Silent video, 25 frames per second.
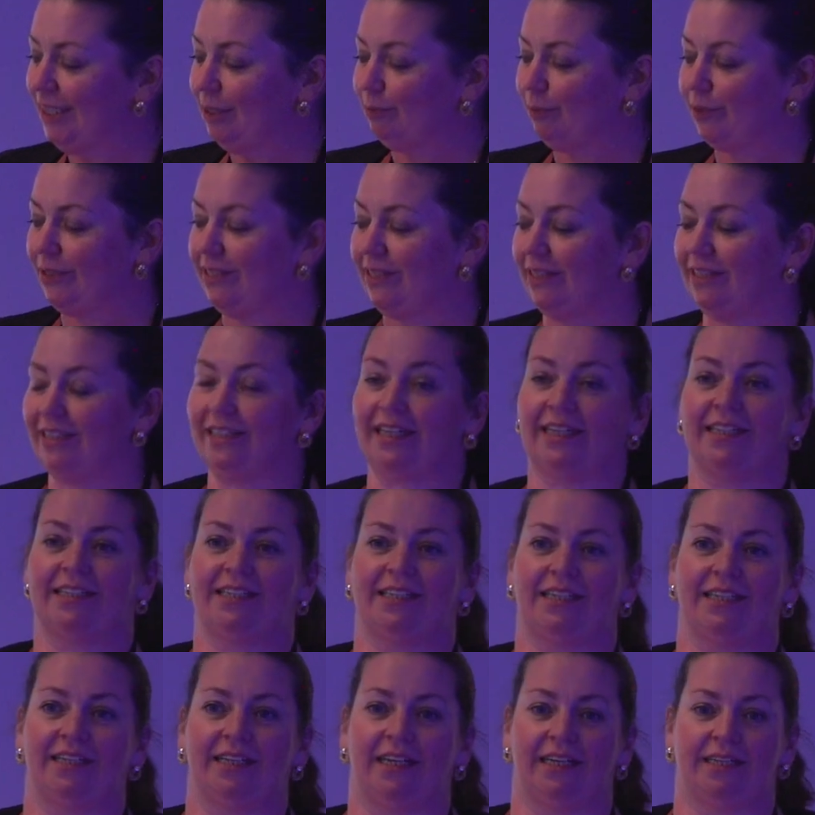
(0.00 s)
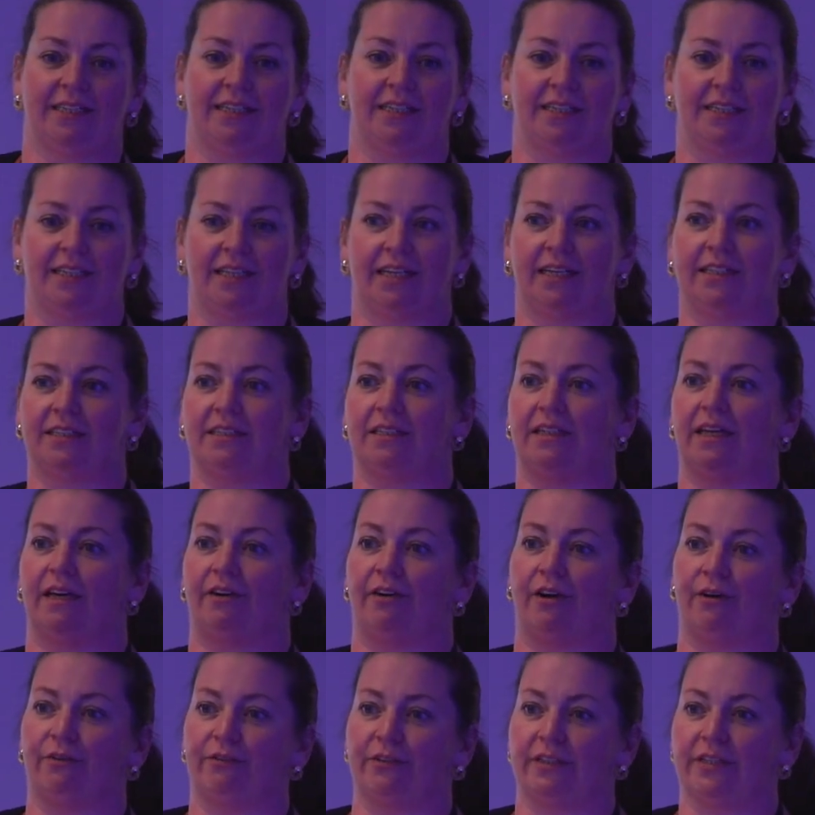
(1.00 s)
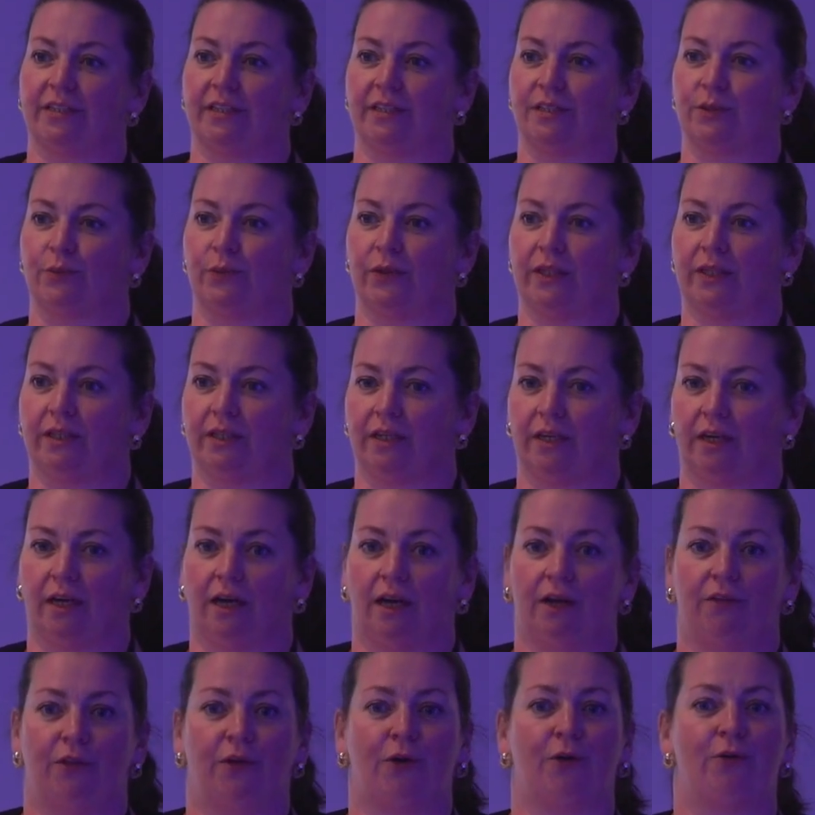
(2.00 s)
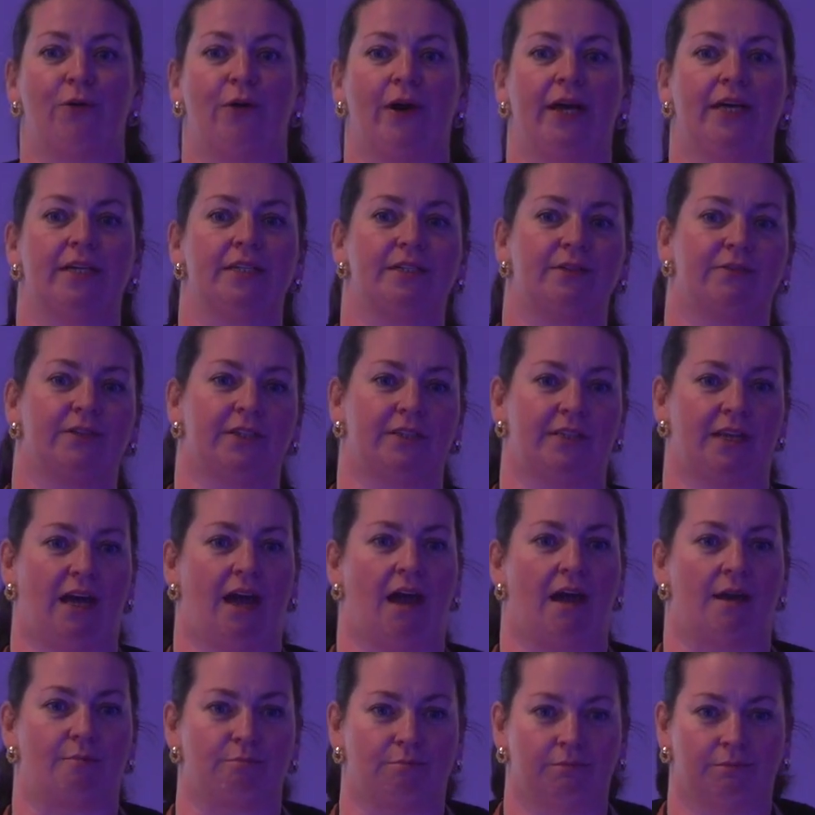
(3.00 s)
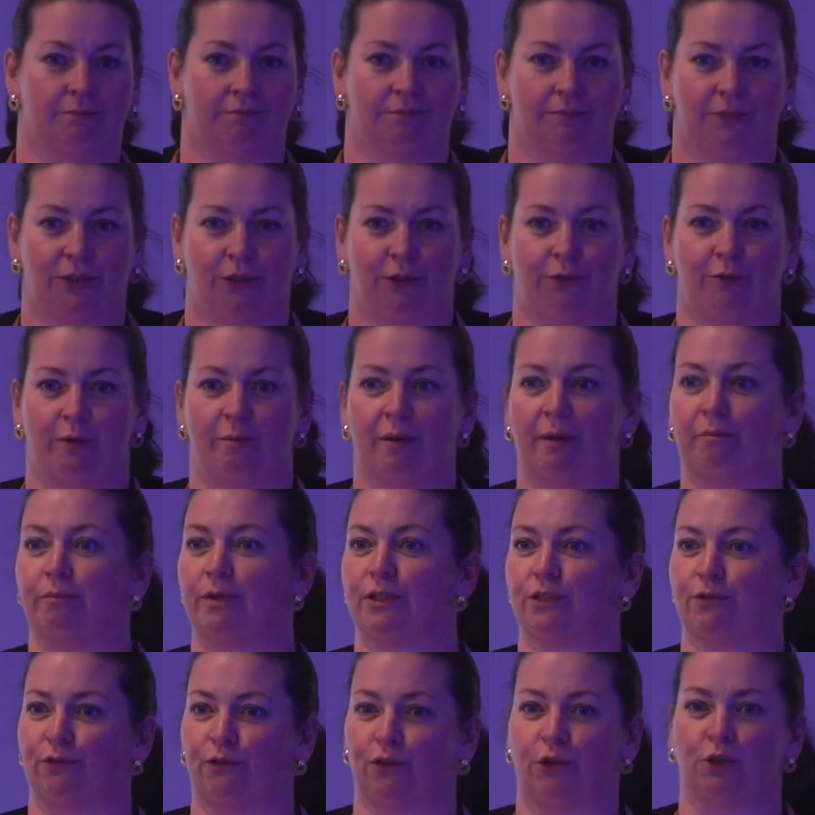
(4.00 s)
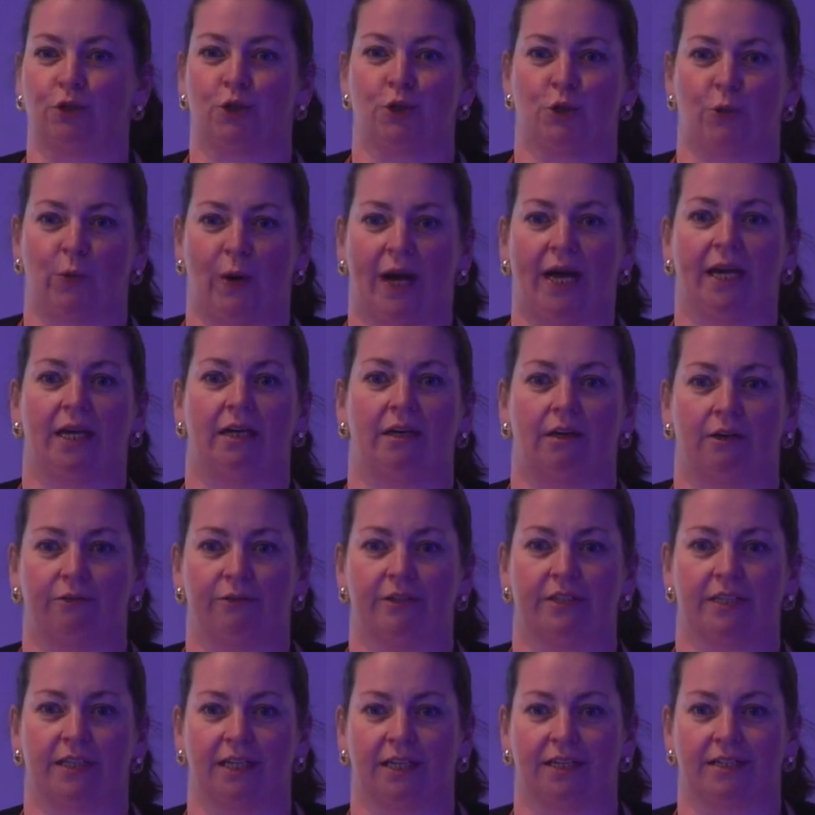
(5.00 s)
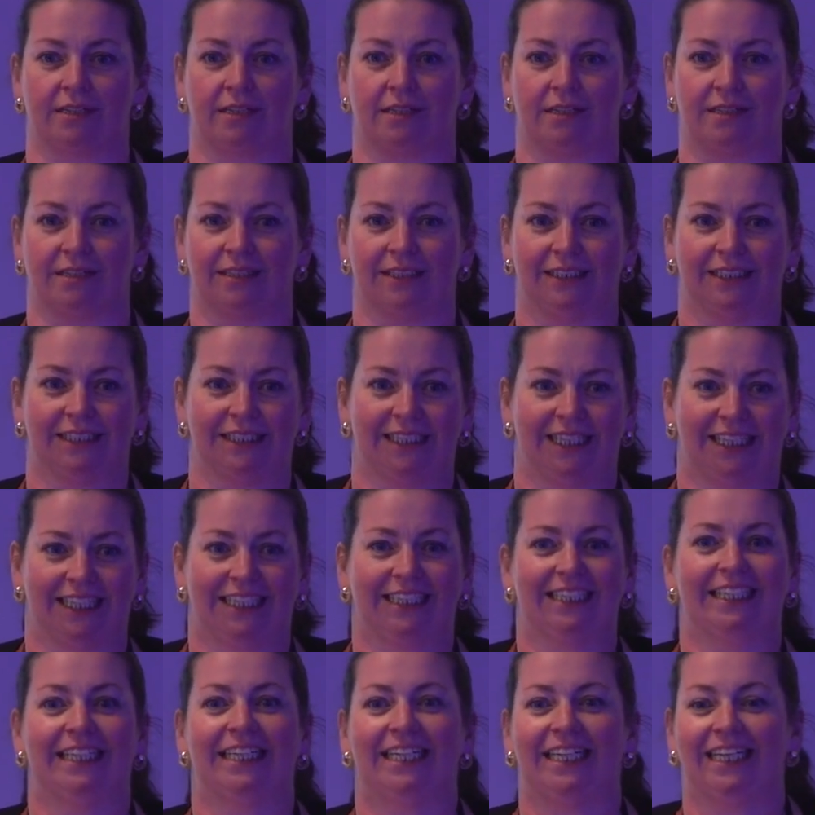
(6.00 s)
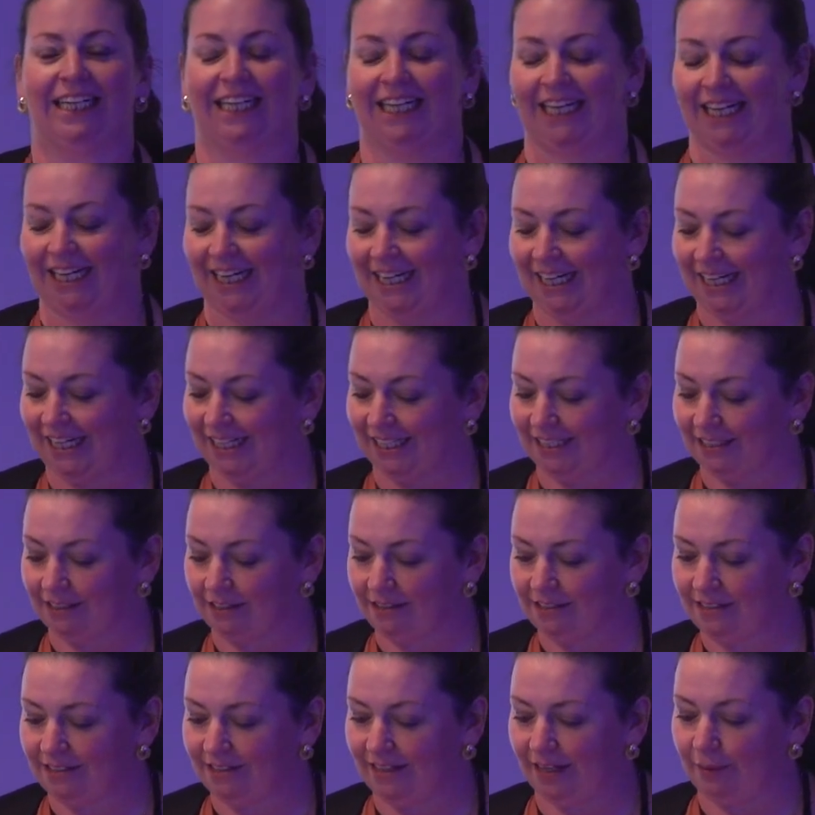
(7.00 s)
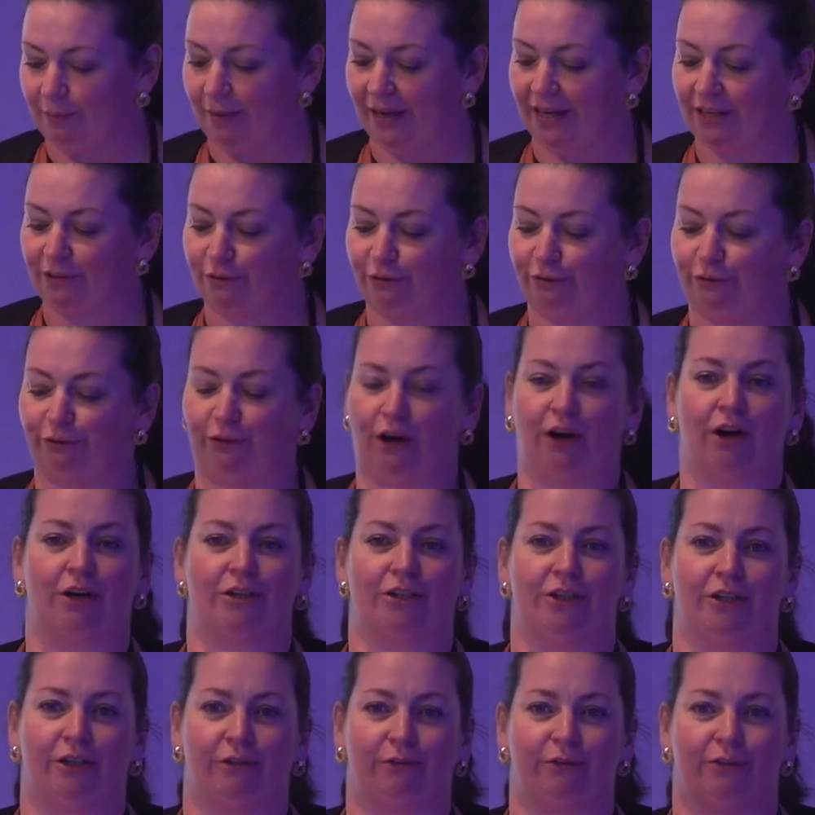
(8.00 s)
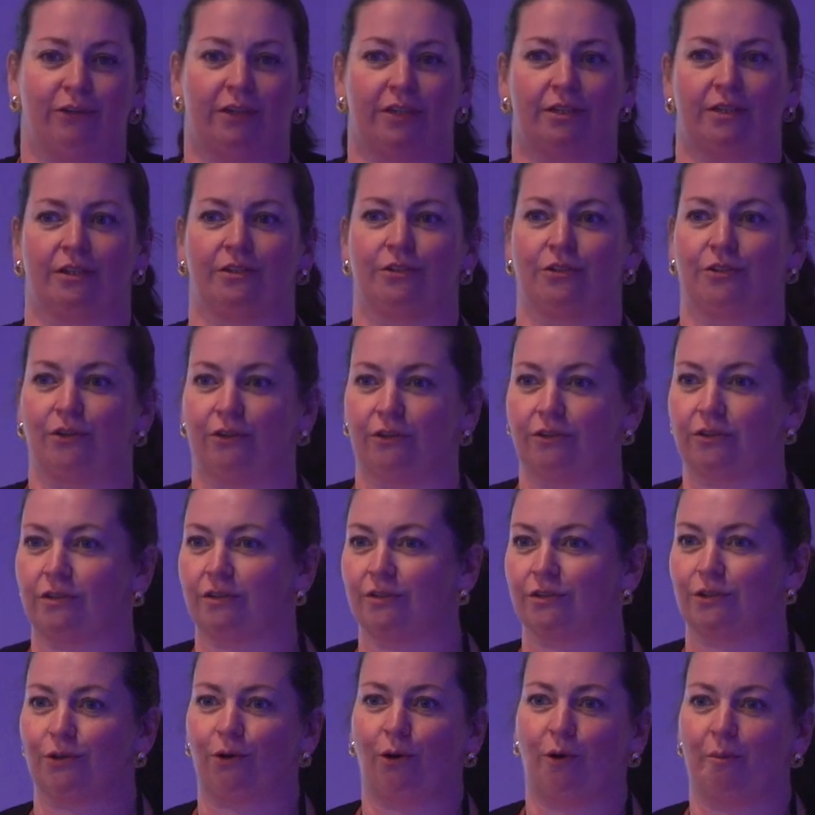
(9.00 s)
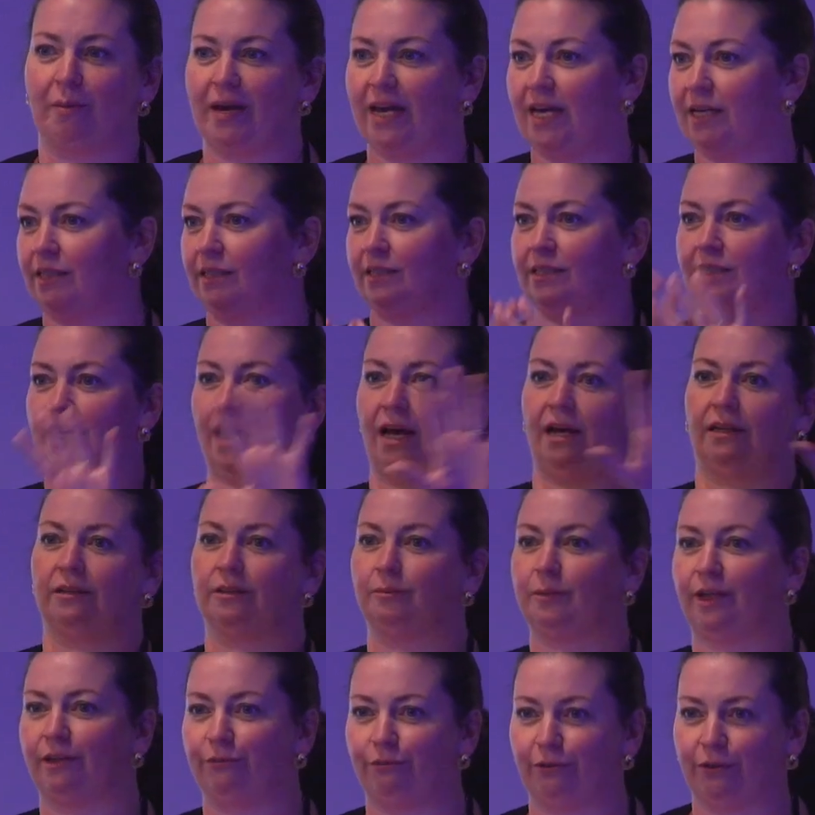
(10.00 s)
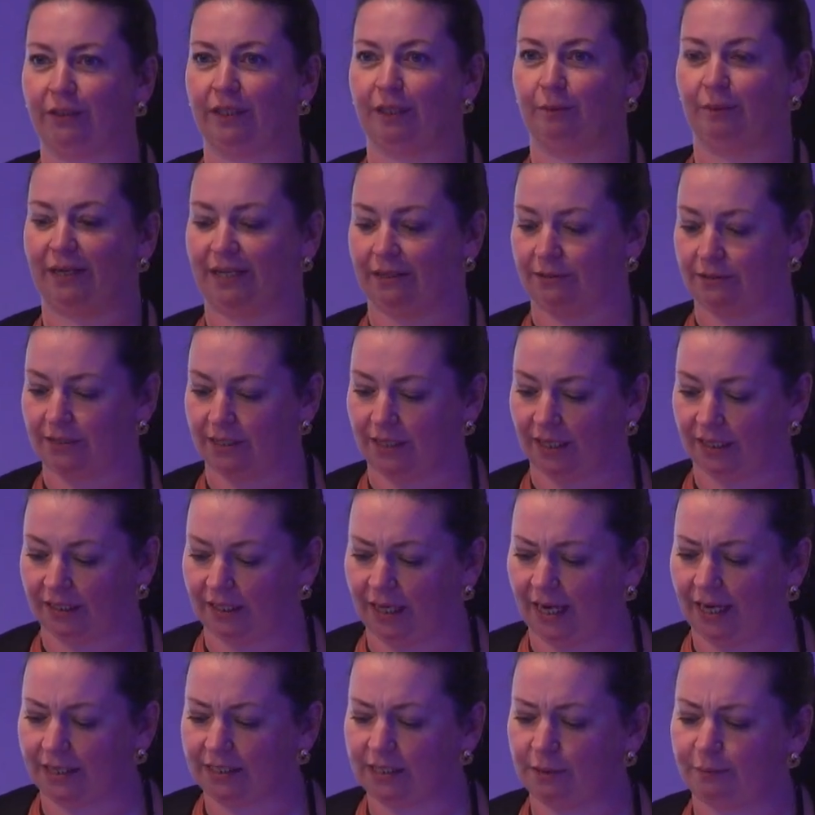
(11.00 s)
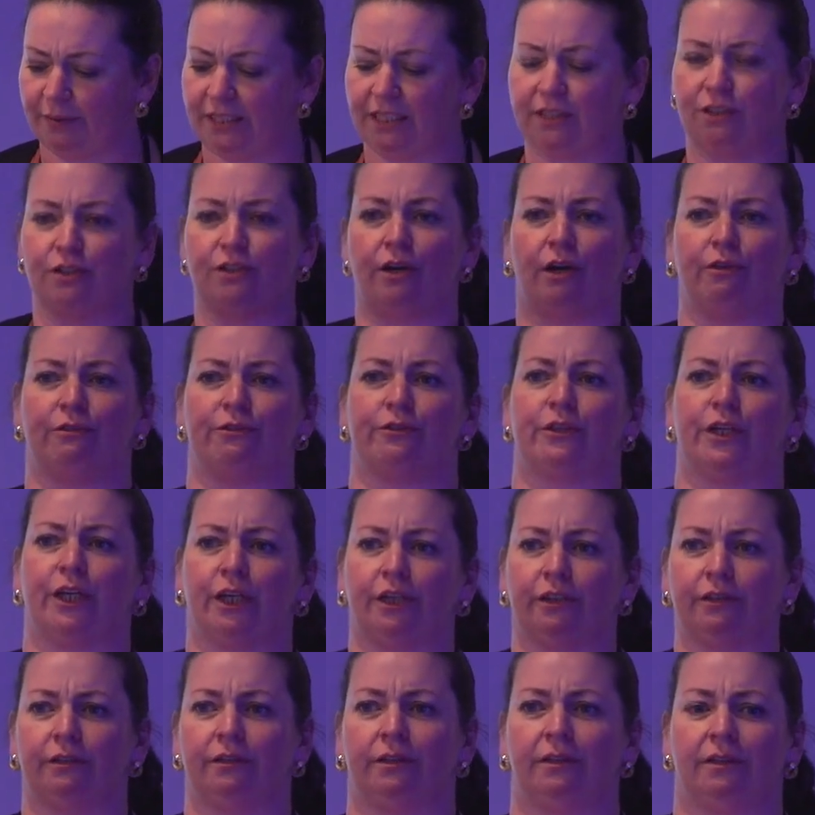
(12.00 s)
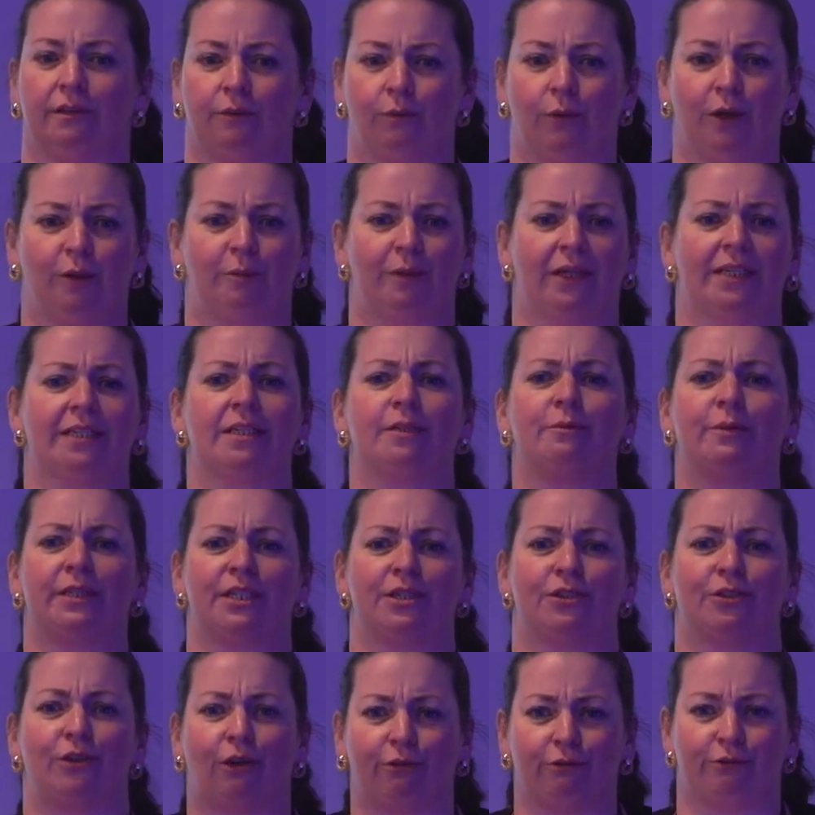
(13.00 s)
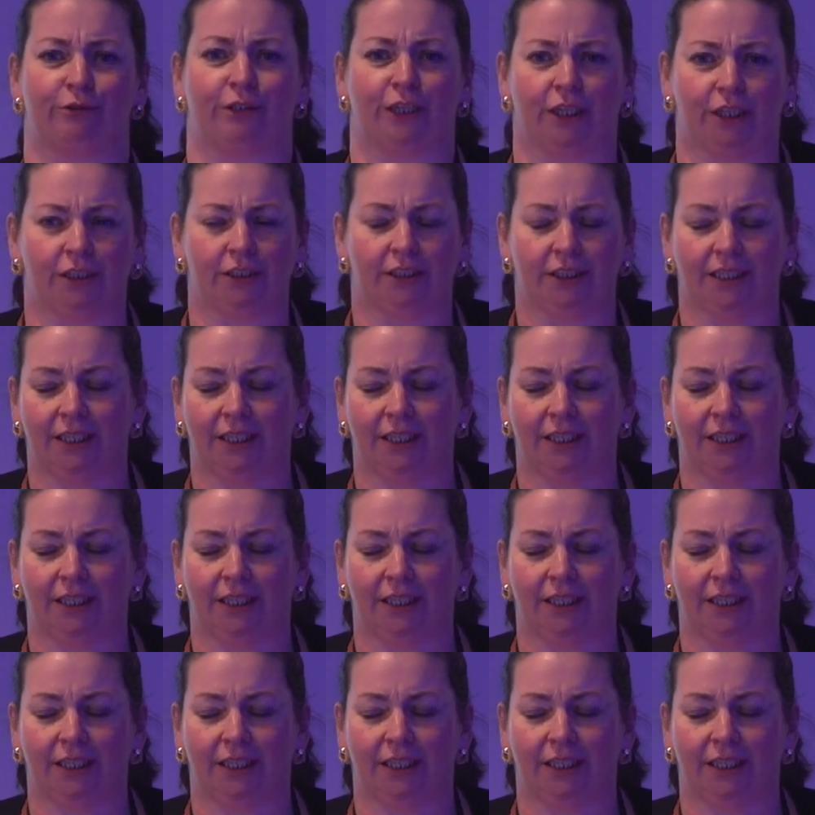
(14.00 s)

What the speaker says: But in the 1990s, they did their offices with the craze of the time. Who remembers feng shui in offices? And they paid a fortune for this consultant to come in and tell them everything about it, and they had to be softer. Workplace had to be softer.